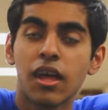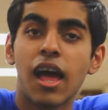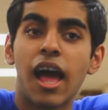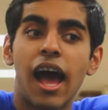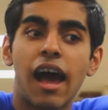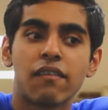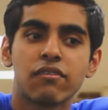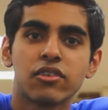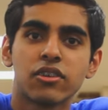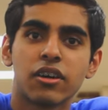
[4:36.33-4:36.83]

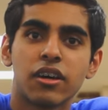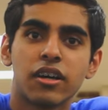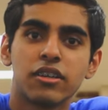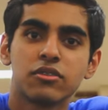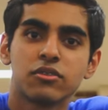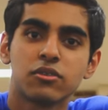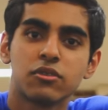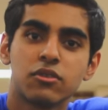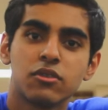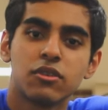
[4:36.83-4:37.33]
After high
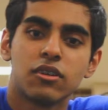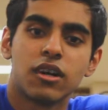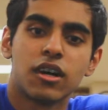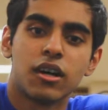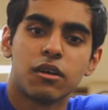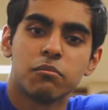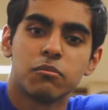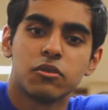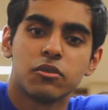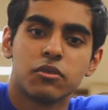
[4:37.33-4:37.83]
school,
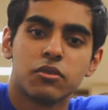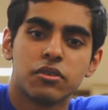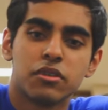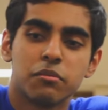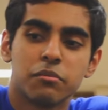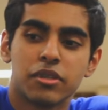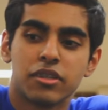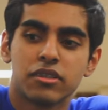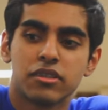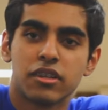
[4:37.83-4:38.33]
I'm going to
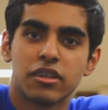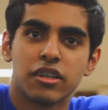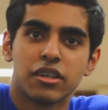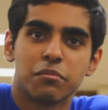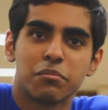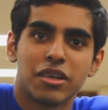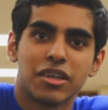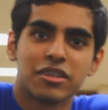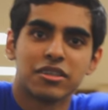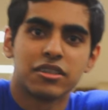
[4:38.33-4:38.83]
be
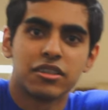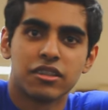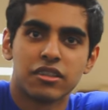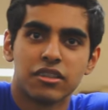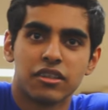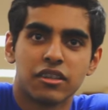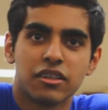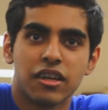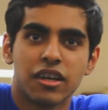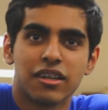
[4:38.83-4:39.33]
studying medicine in
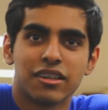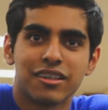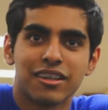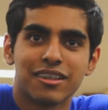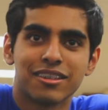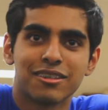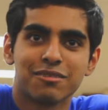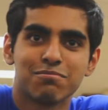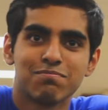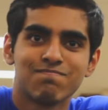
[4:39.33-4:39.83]
the United
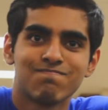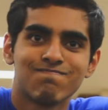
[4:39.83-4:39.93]
Kingdom.